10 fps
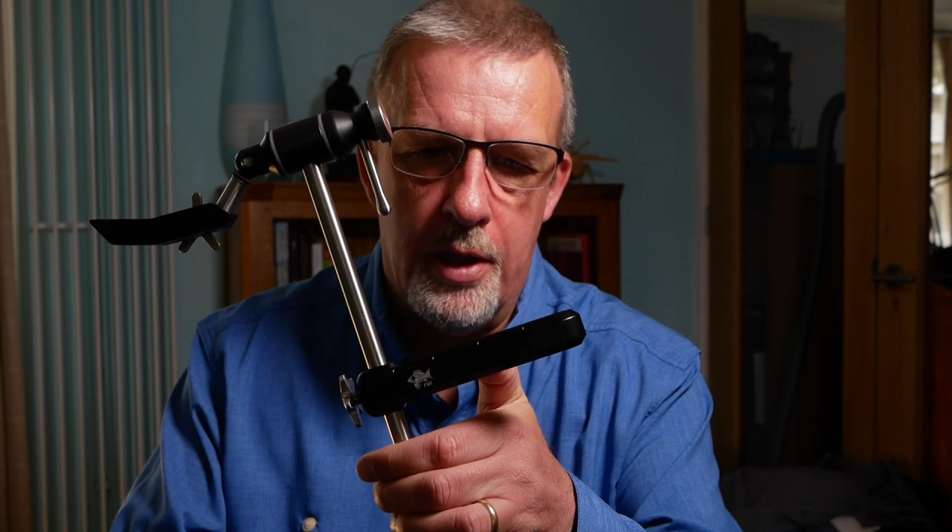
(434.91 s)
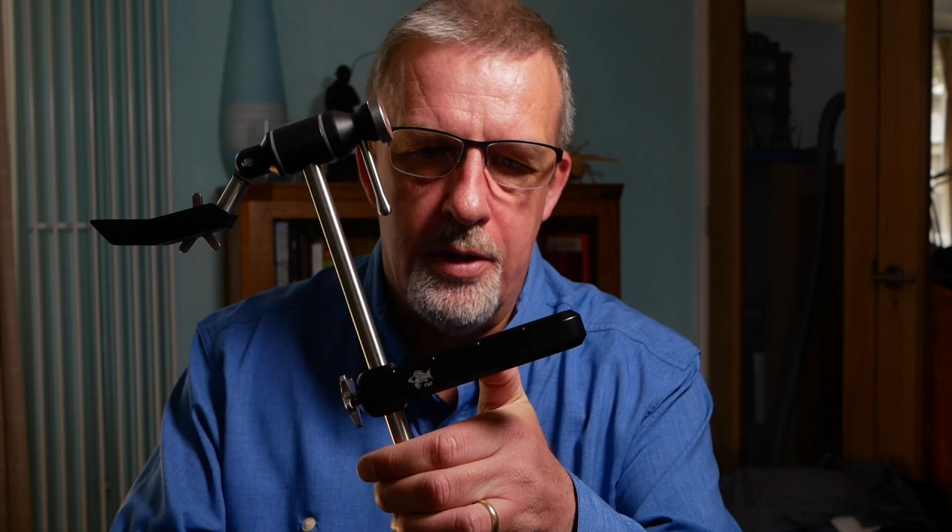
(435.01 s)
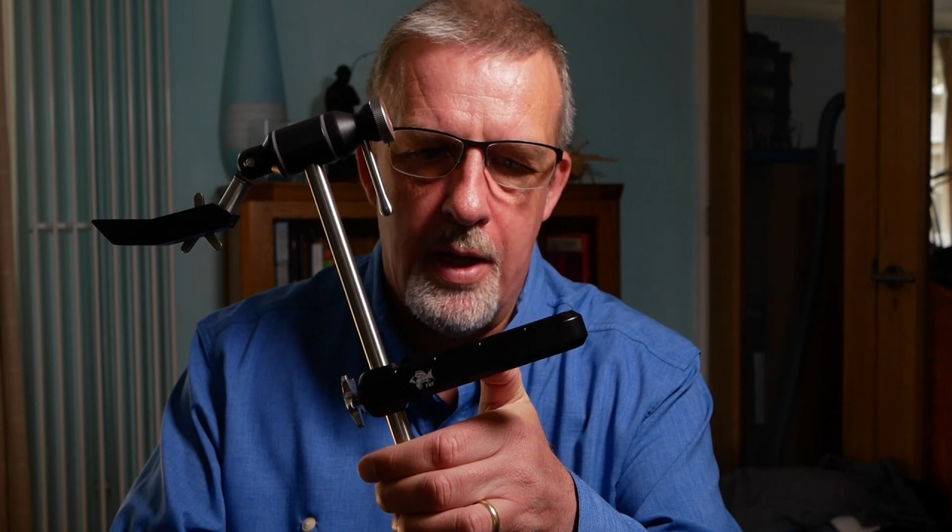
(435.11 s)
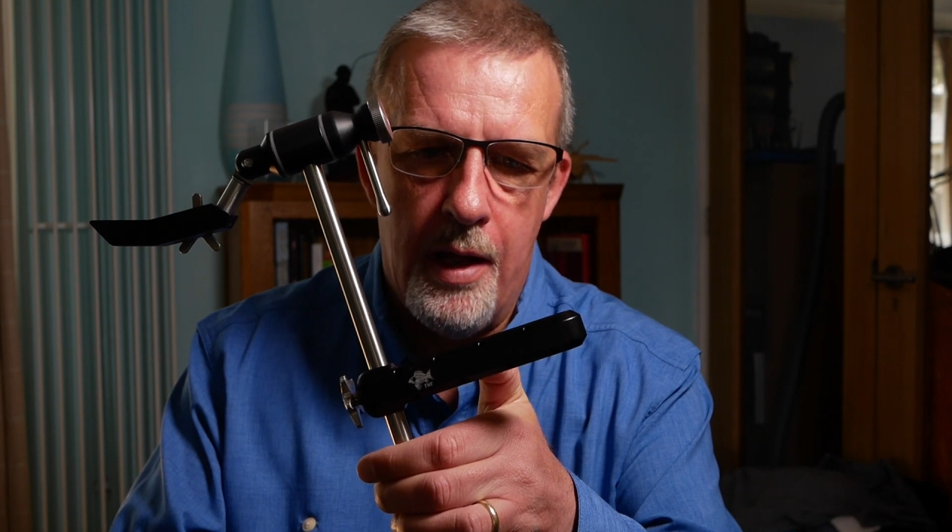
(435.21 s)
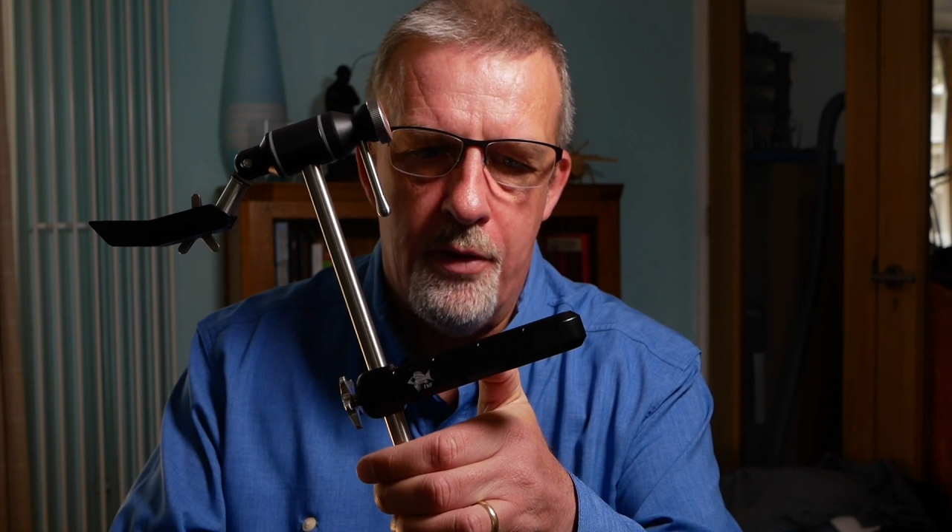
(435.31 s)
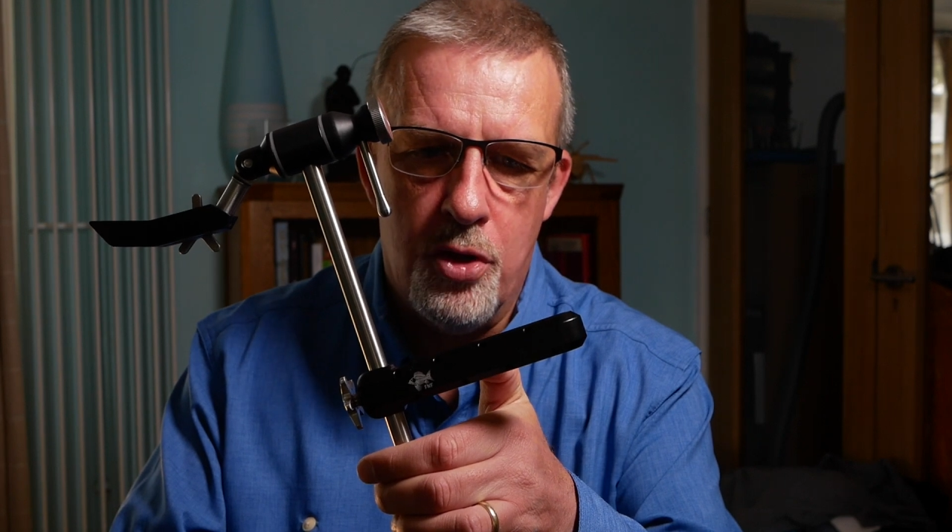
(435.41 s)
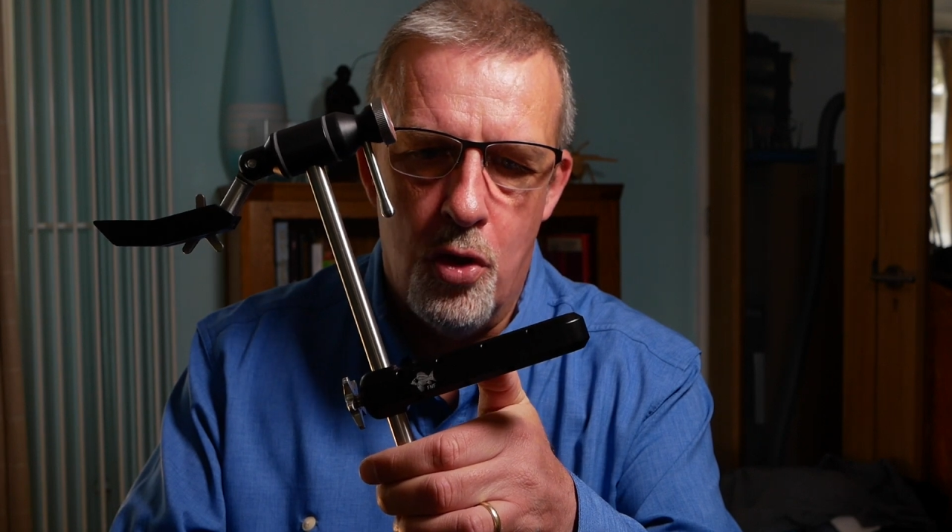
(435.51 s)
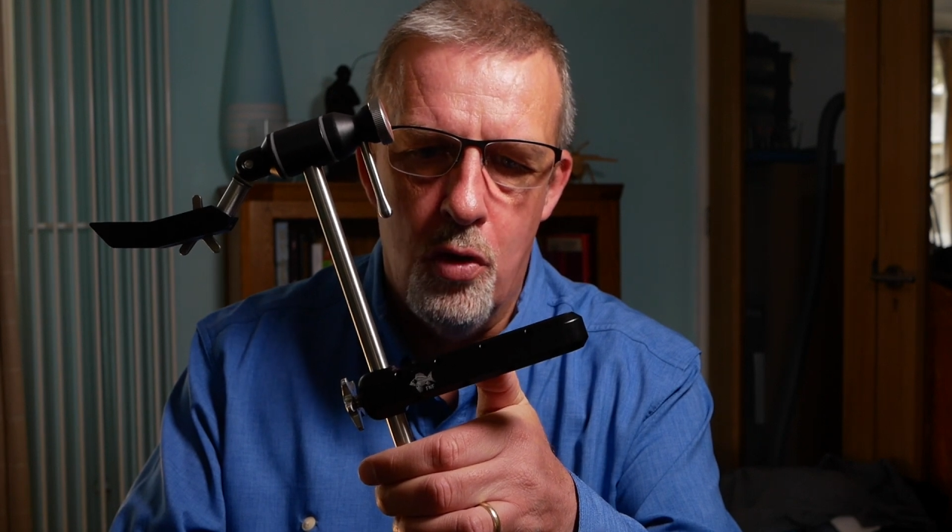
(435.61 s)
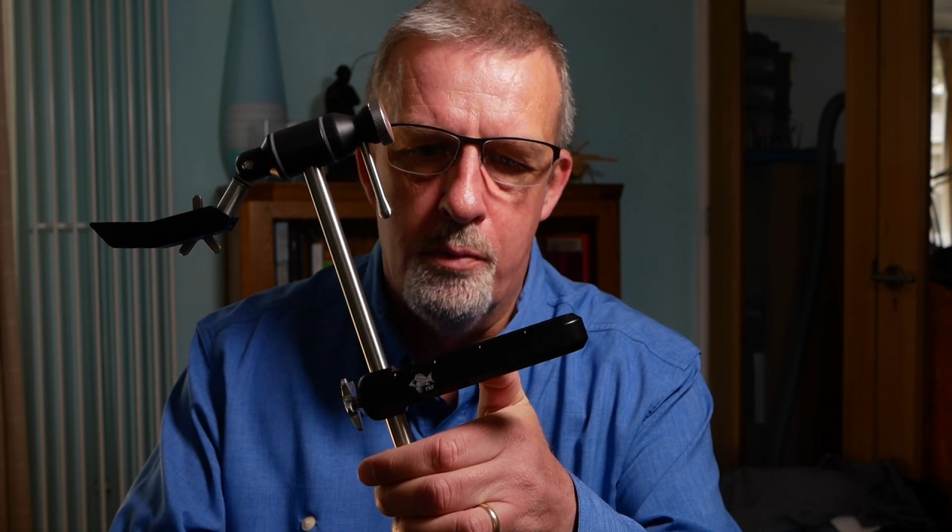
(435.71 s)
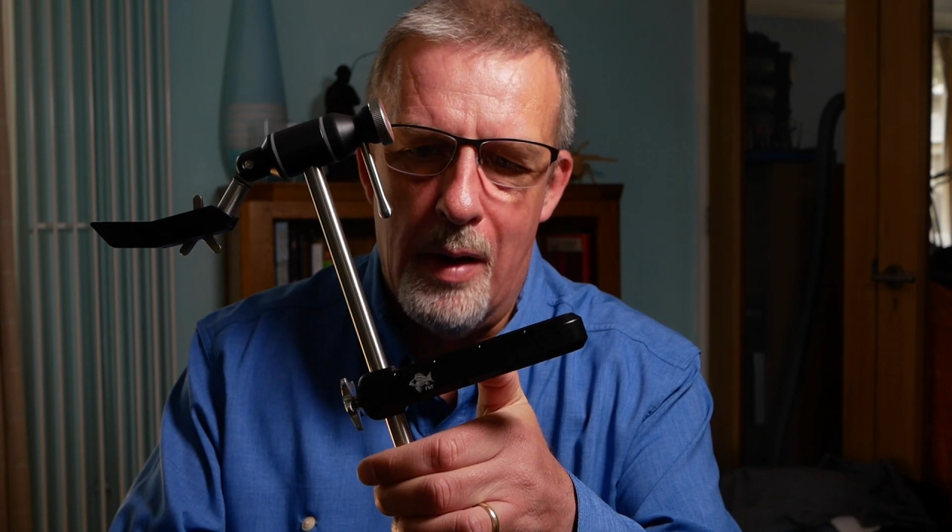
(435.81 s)
and the
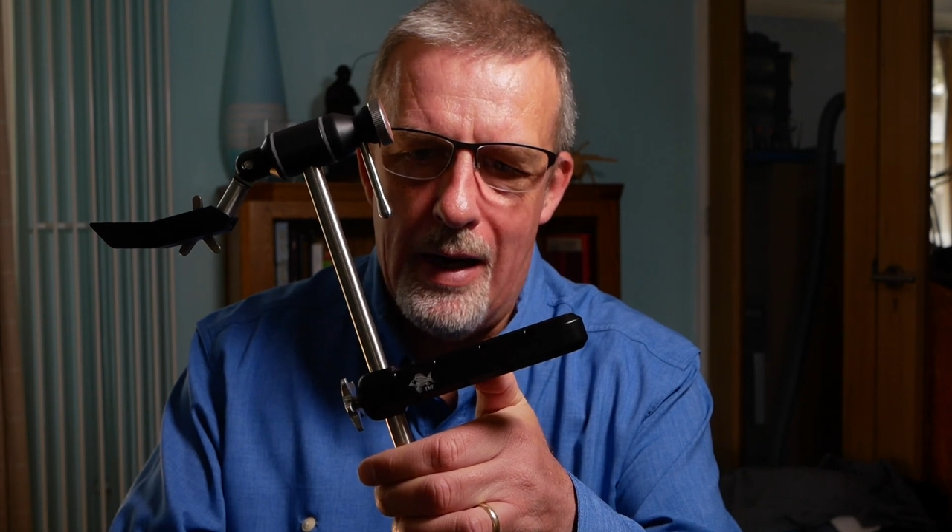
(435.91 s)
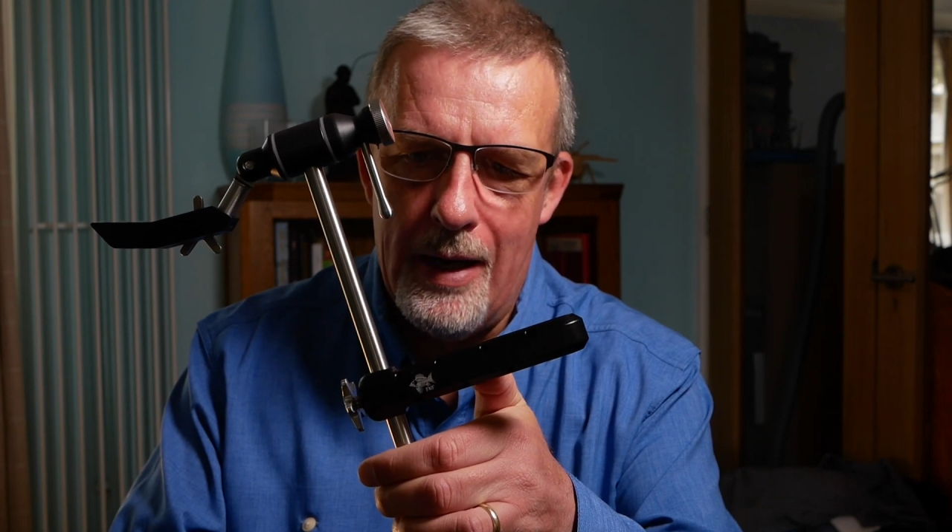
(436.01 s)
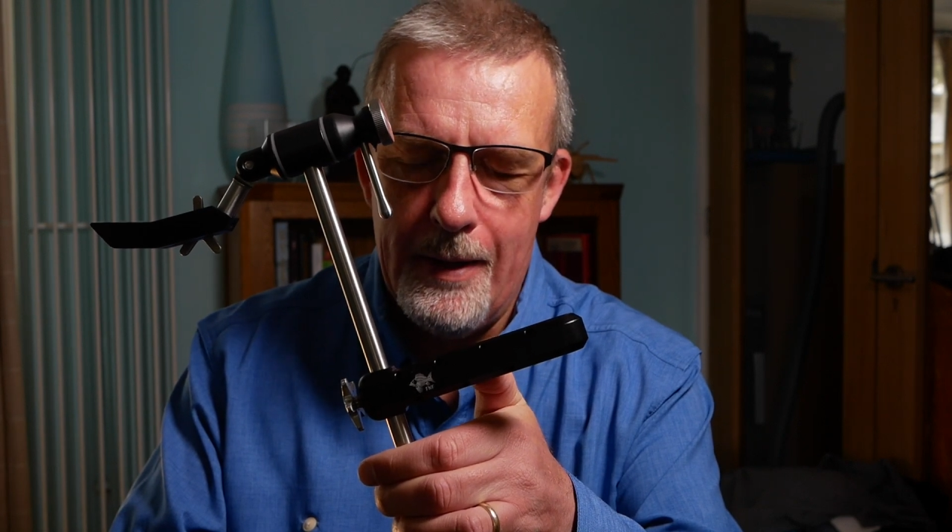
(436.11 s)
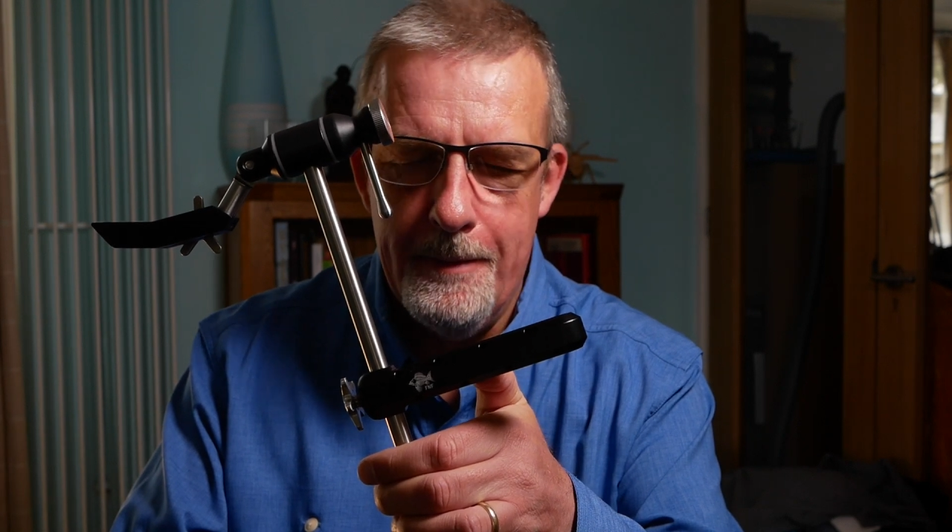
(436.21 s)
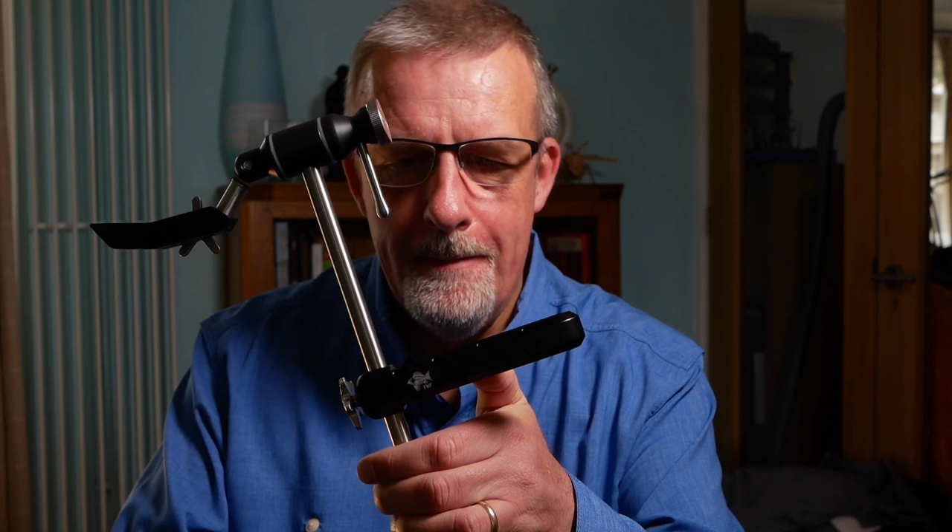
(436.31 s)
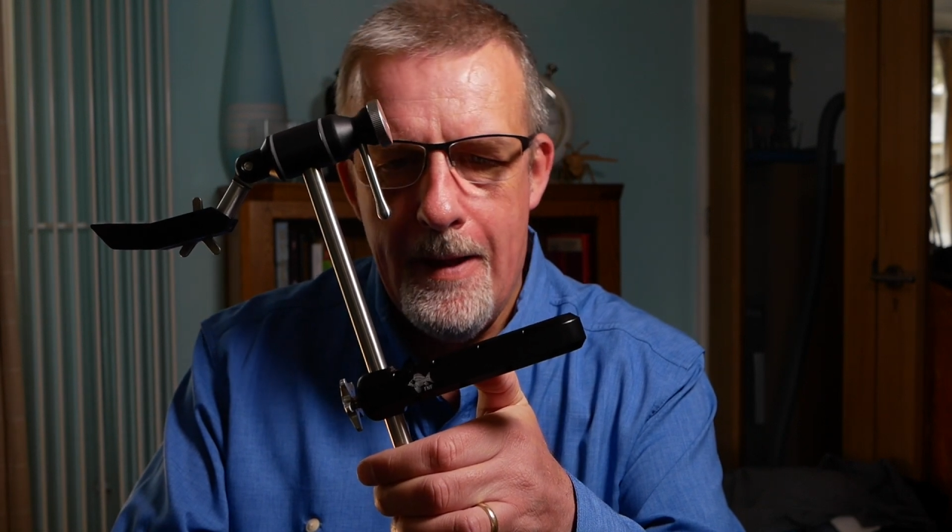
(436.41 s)
toolbar,